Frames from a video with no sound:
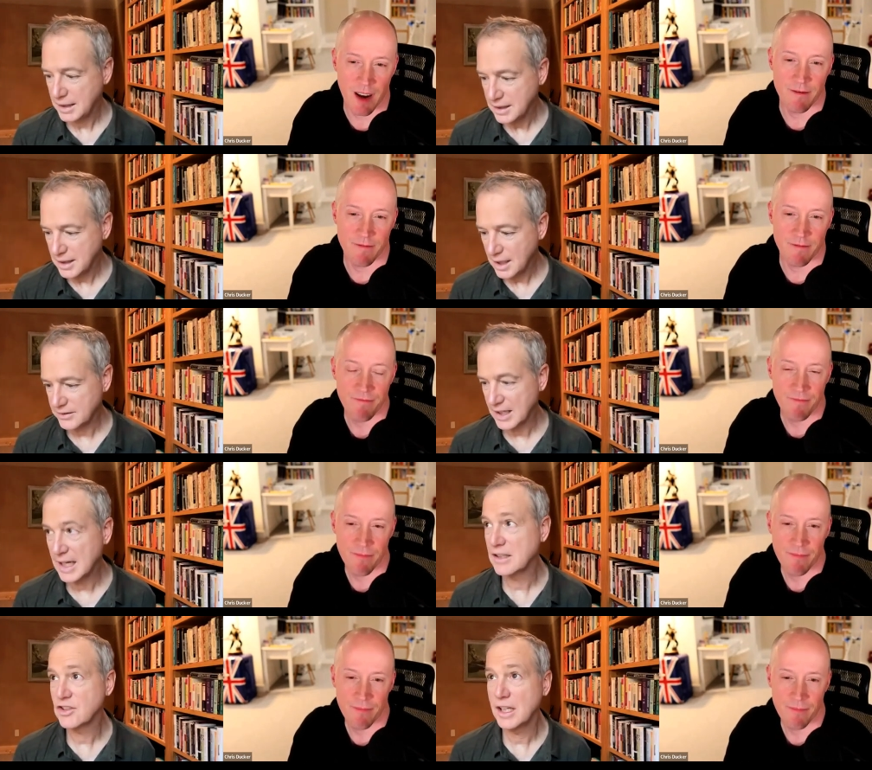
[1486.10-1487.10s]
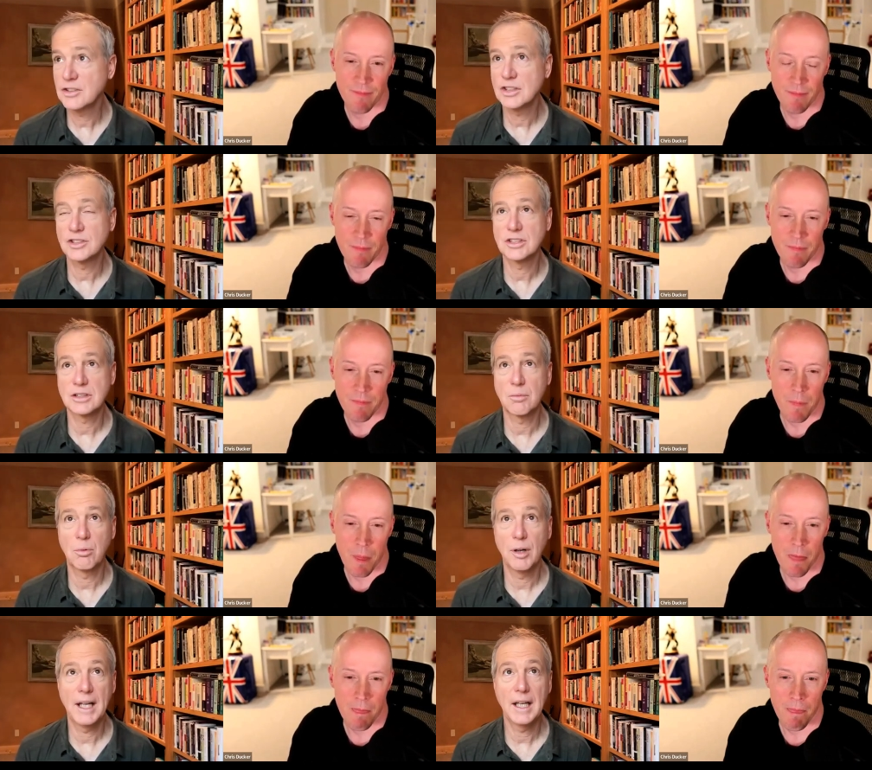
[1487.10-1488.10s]
Speaker 1: does, and it changes the
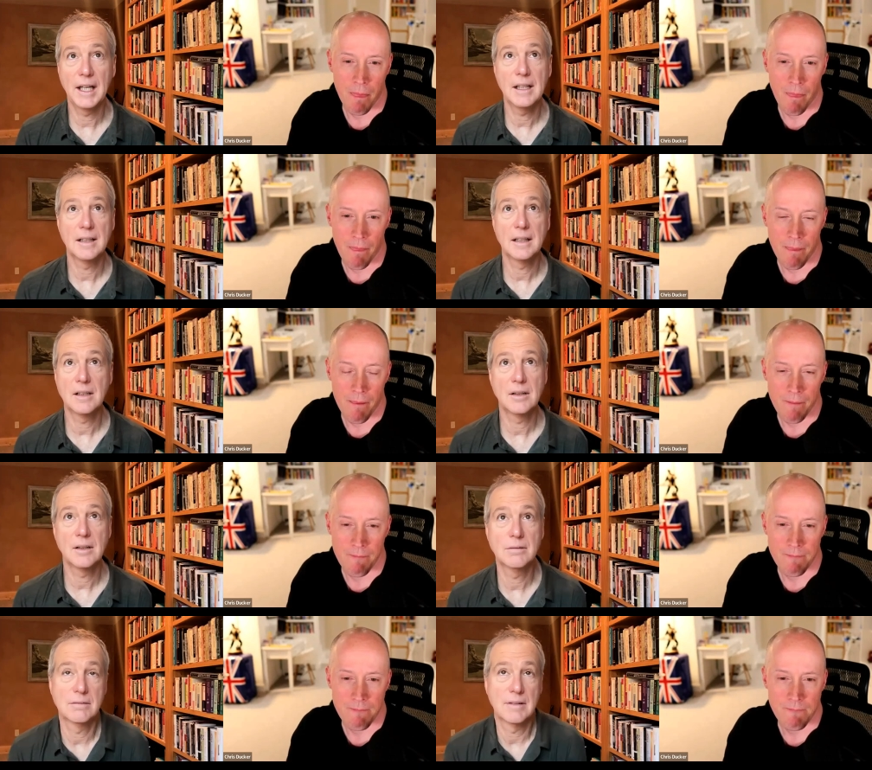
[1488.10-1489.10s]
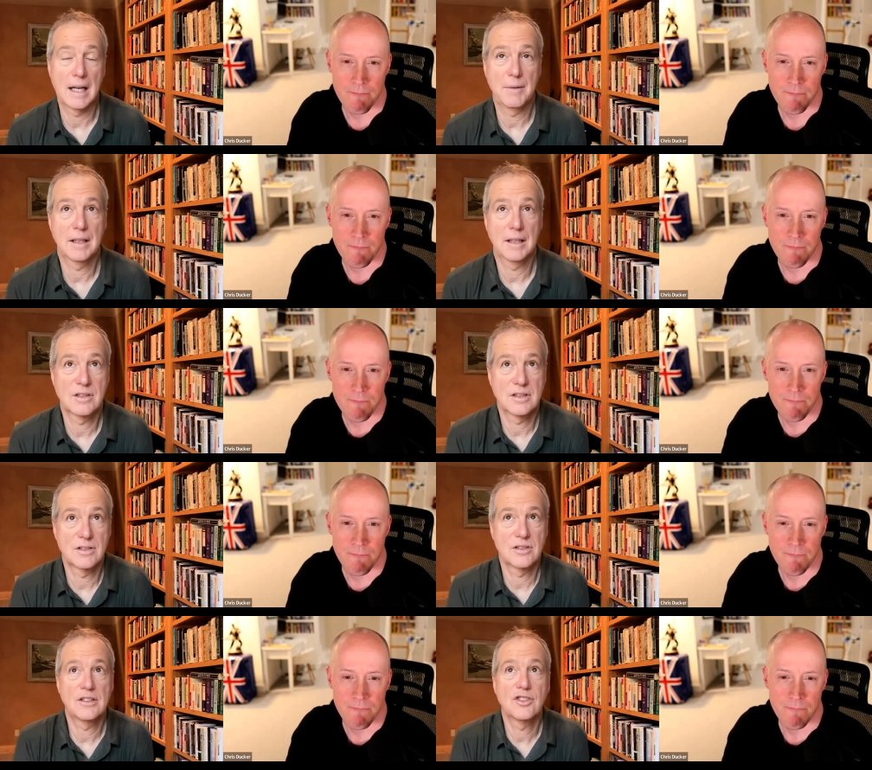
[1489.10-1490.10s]
way you. I mean, it's
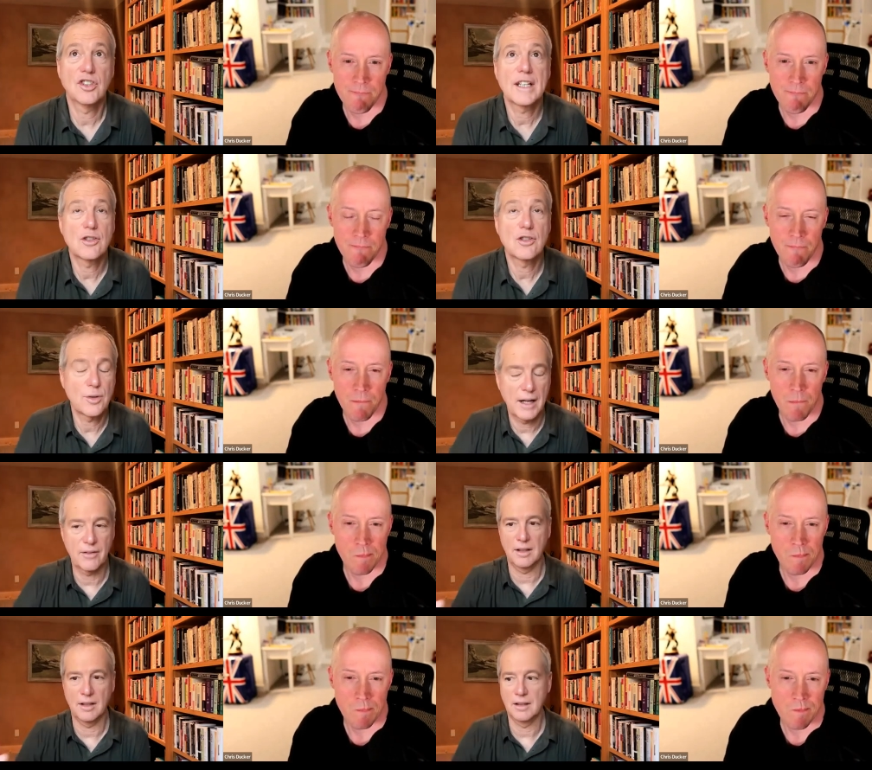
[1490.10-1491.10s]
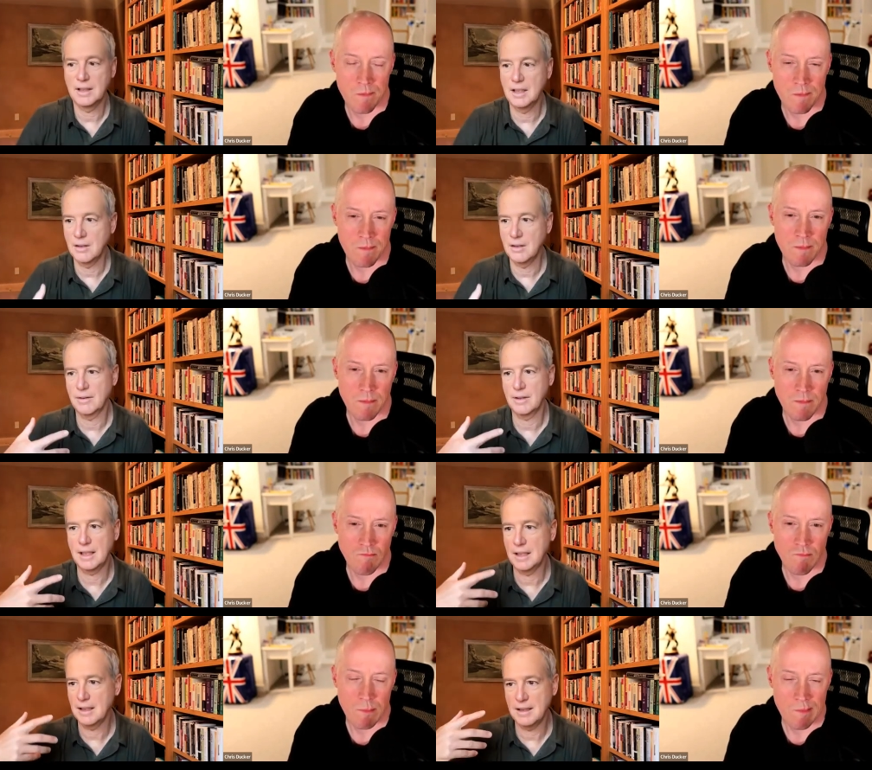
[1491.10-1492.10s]
just it's just like travel. You know,
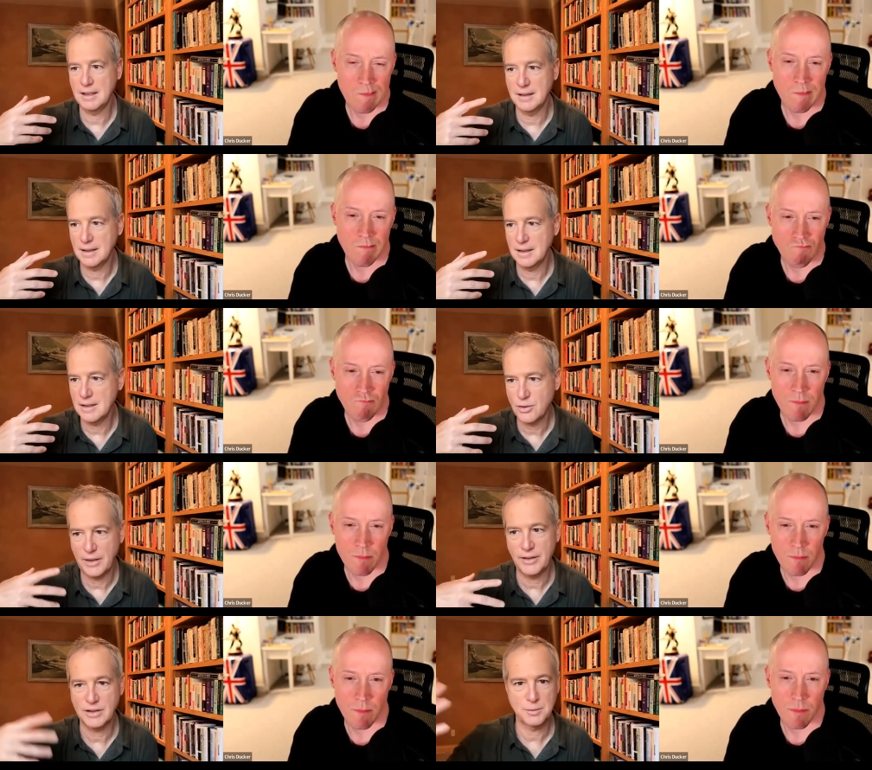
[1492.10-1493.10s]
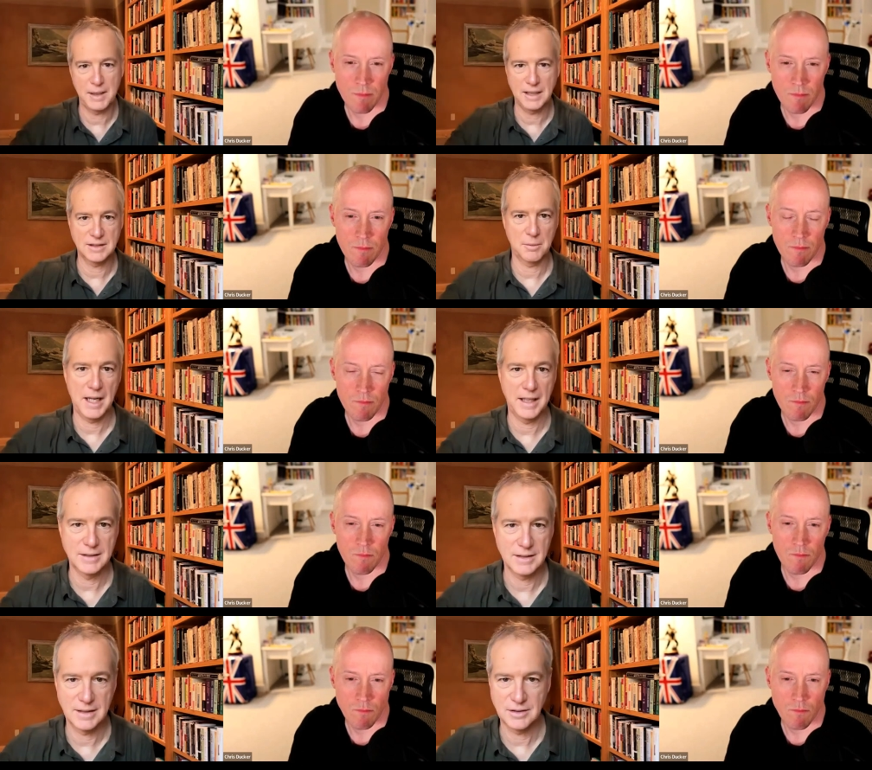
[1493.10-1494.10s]
you, travel expands our
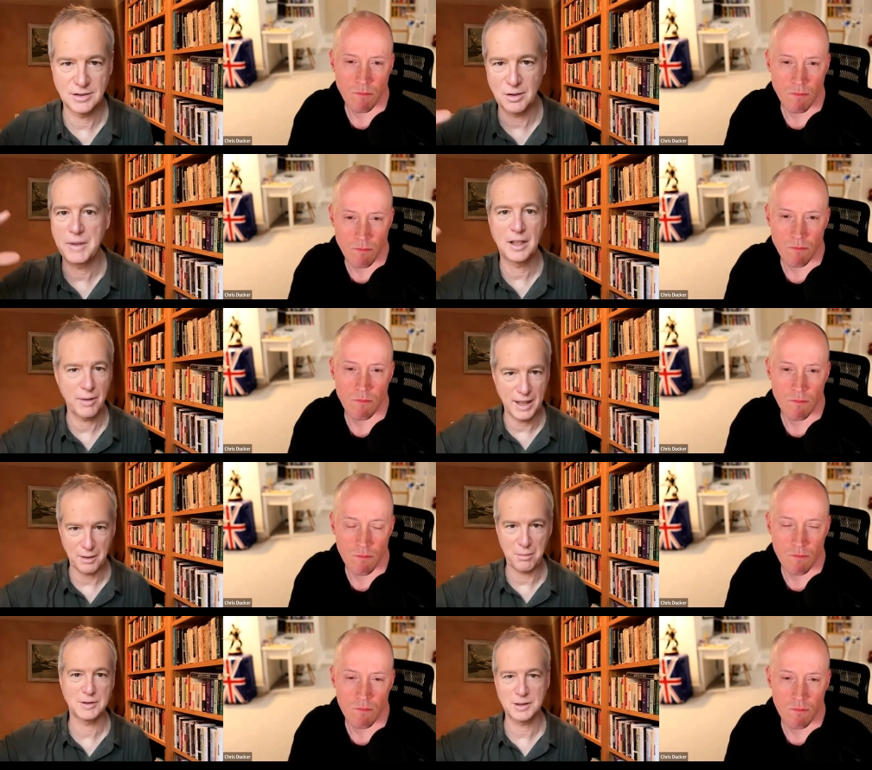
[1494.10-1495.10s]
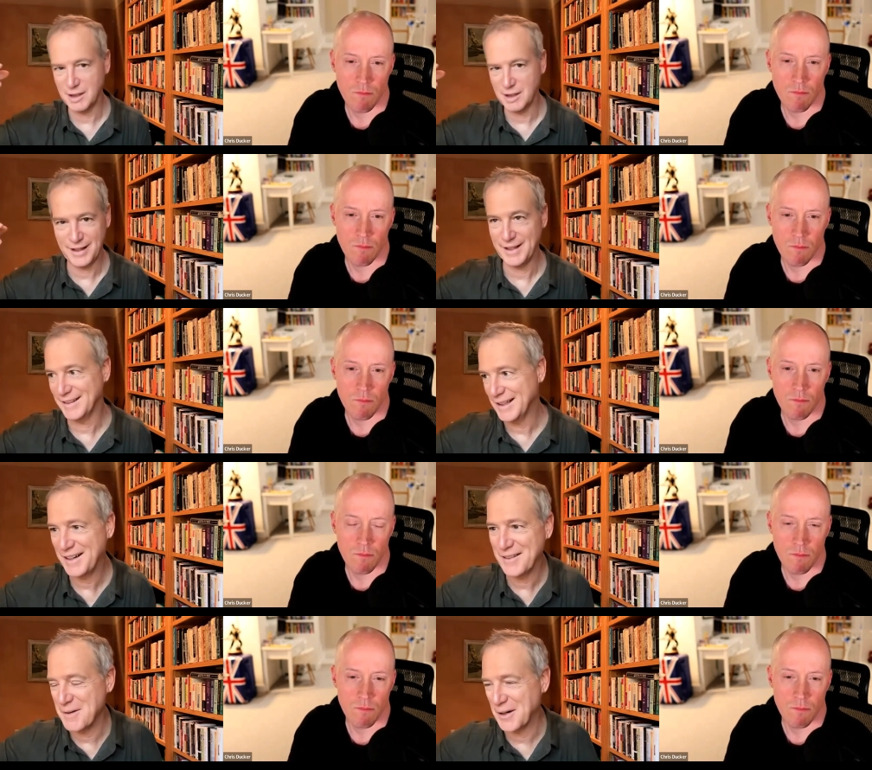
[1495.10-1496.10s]
minds, and there's so many great quotes around that. None
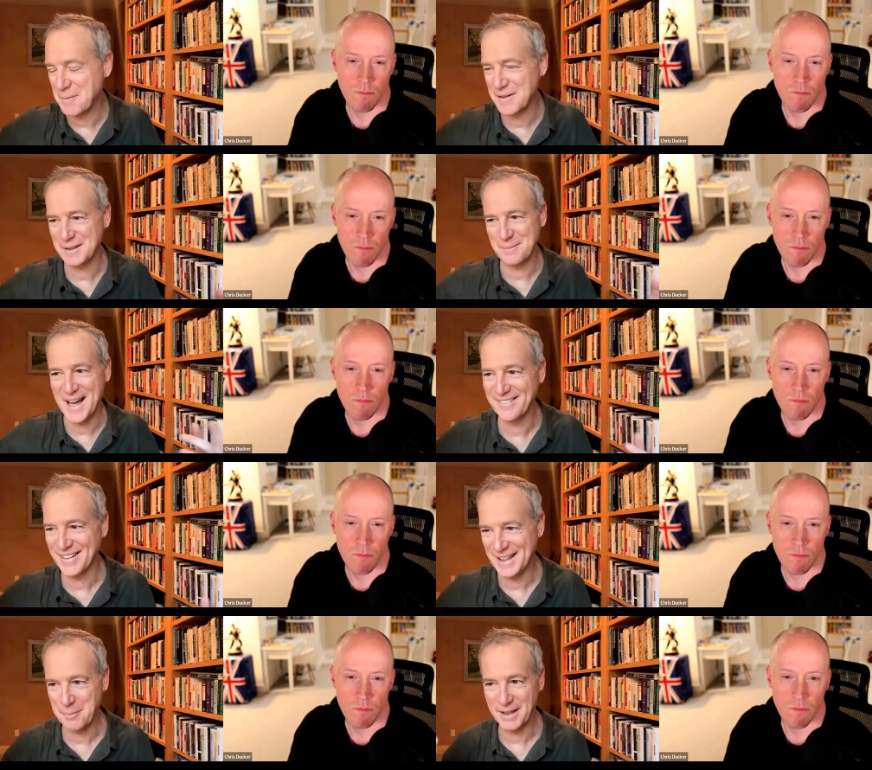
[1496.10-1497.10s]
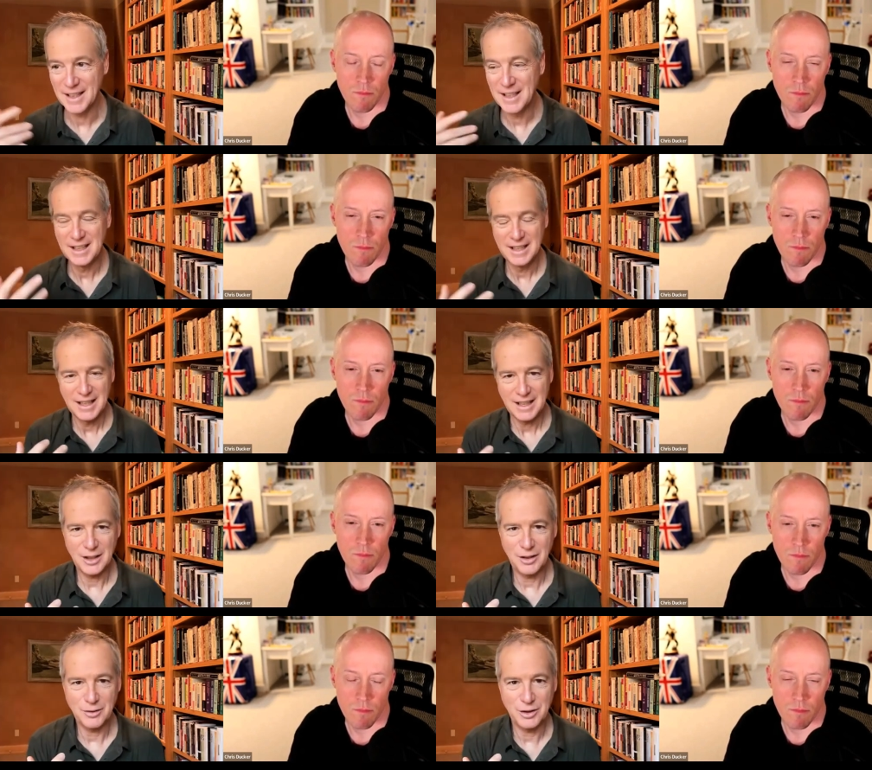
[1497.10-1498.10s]
of them are coming to mind right now, but
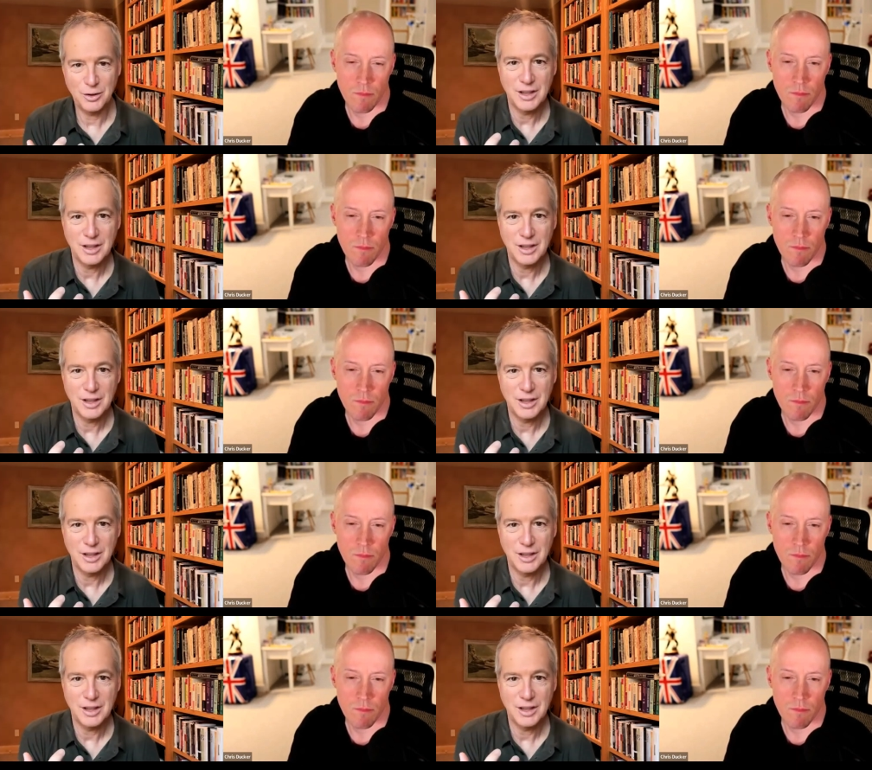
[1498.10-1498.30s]
you know, you